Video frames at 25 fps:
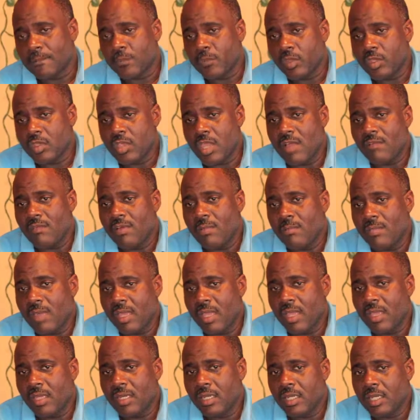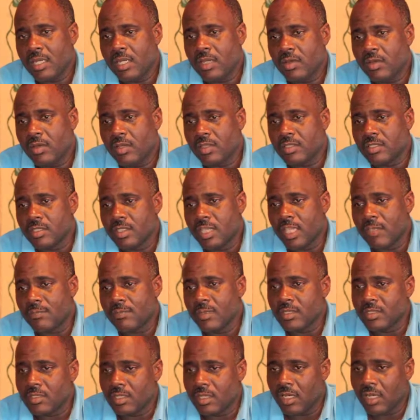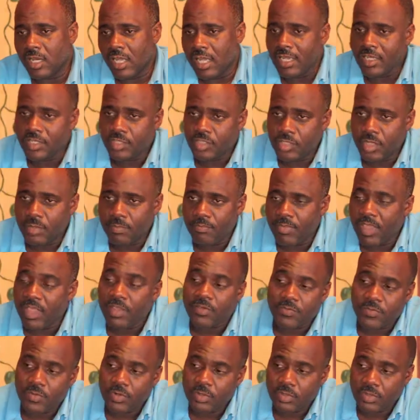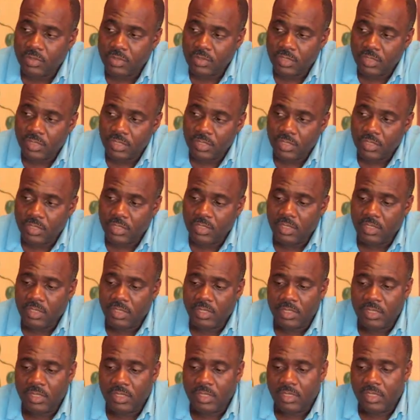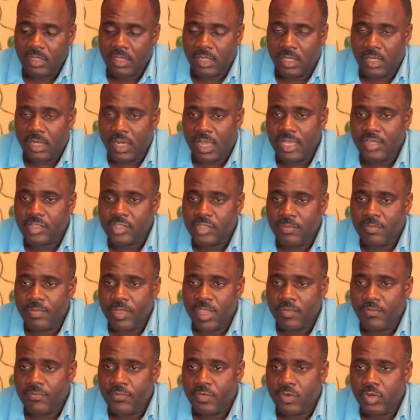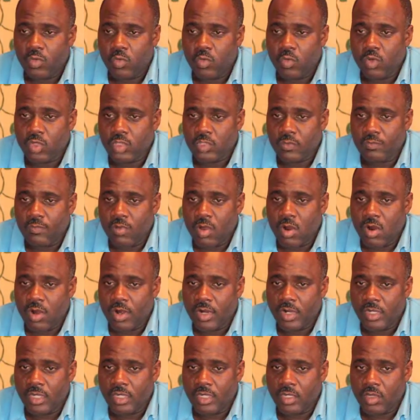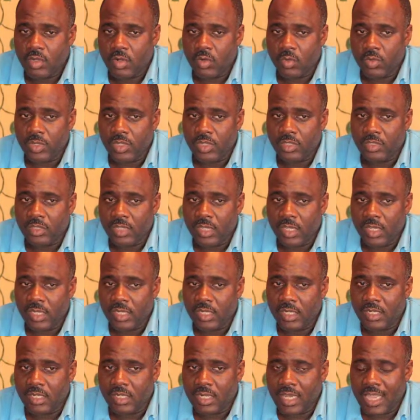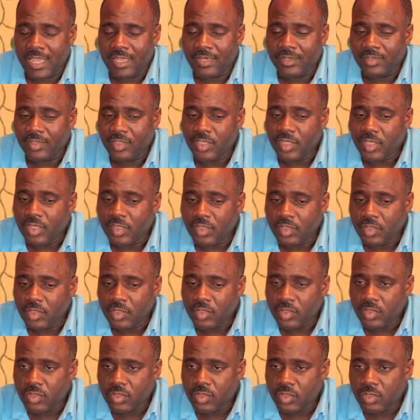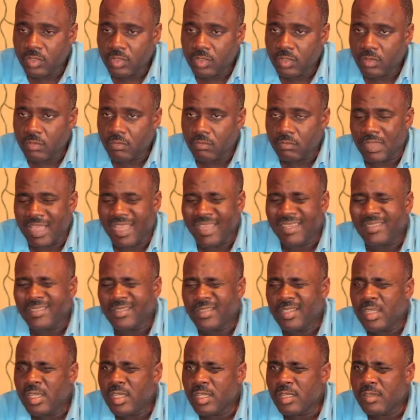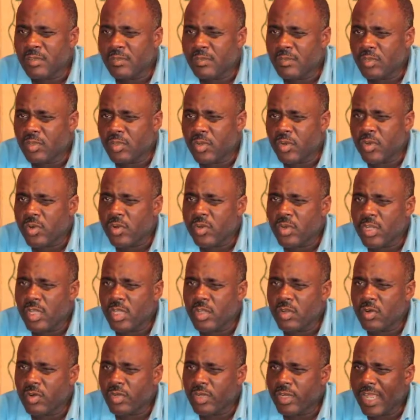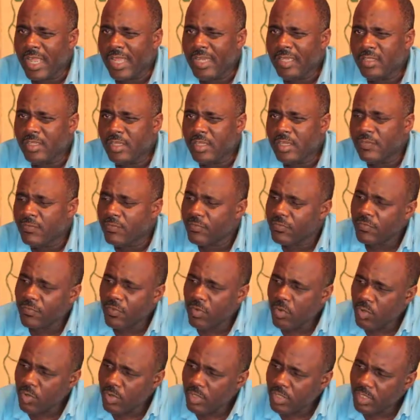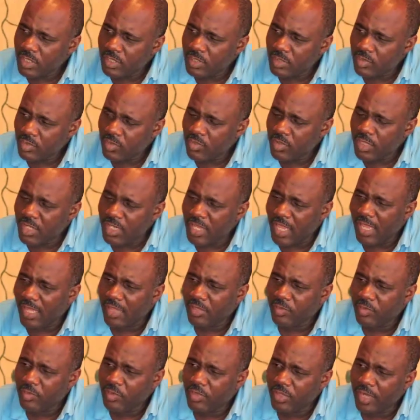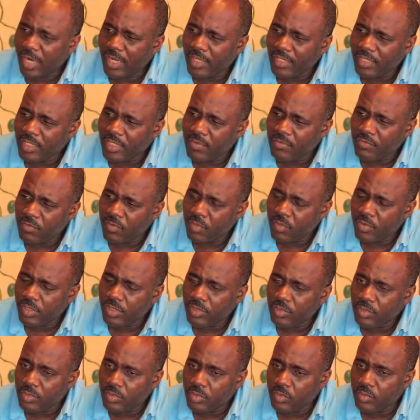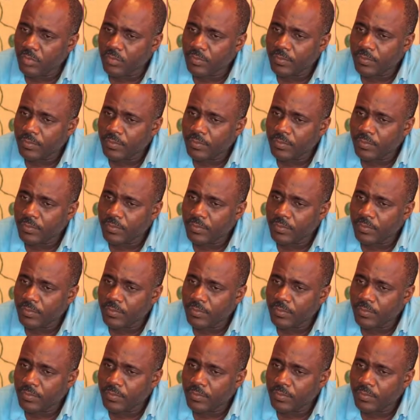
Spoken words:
You have a man here, his name is Elisha Beckford. Elisha Beckford was born in Coweta in 1930 or 1938 or 1942.